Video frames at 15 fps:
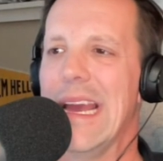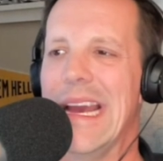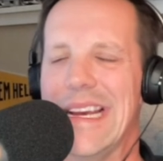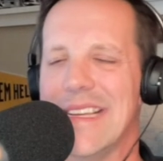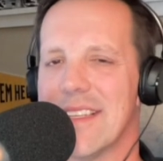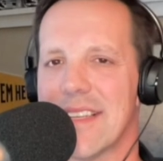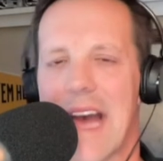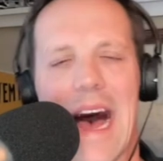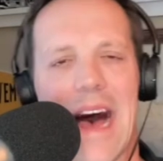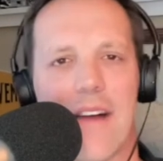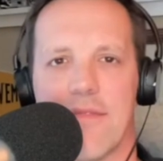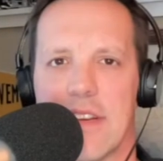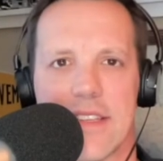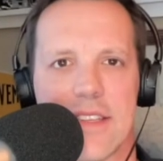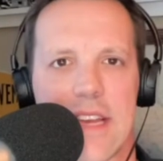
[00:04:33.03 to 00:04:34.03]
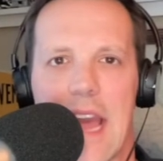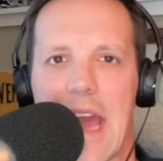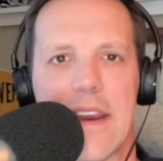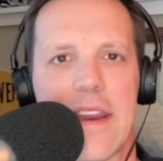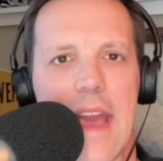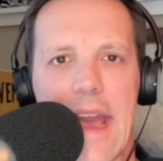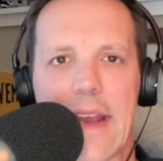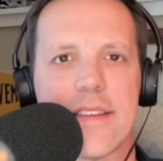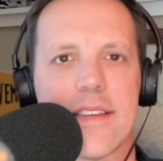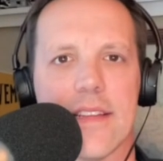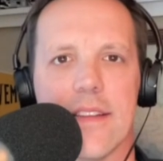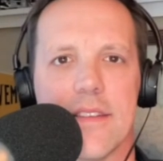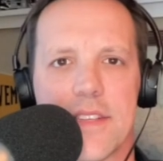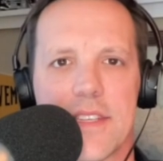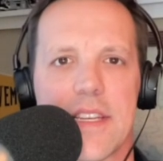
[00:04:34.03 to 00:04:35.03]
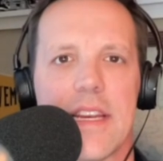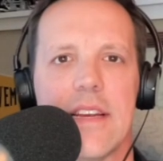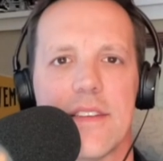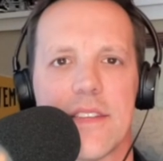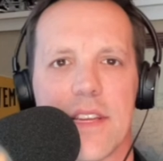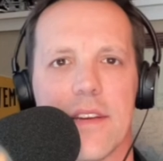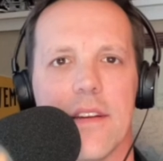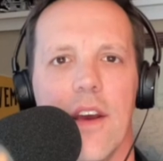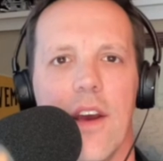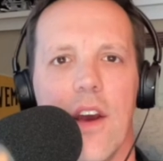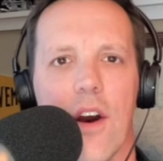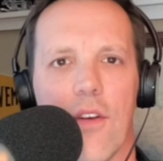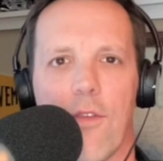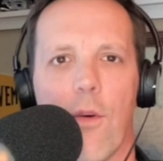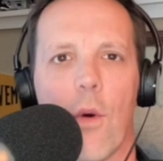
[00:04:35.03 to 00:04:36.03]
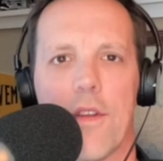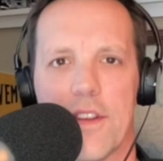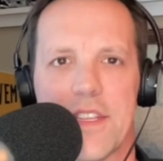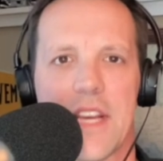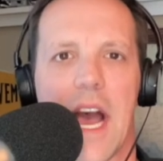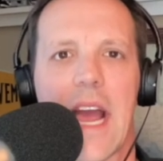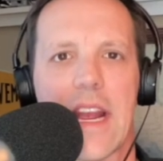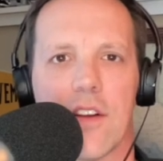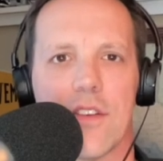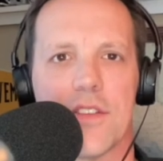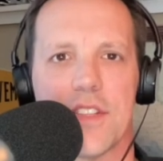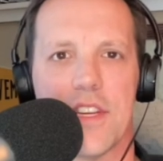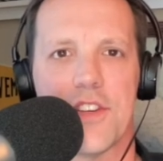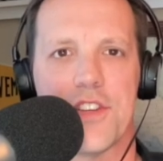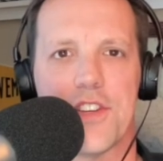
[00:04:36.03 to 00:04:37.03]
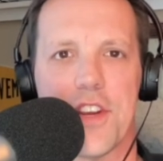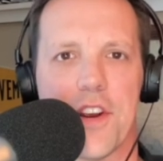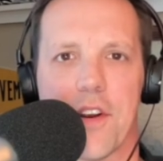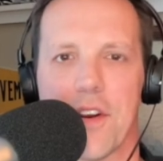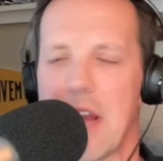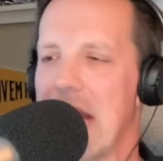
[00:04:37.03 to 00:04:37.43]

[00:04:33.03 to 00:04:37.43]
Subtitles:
has obviously had an excellent season for the Tigers this year.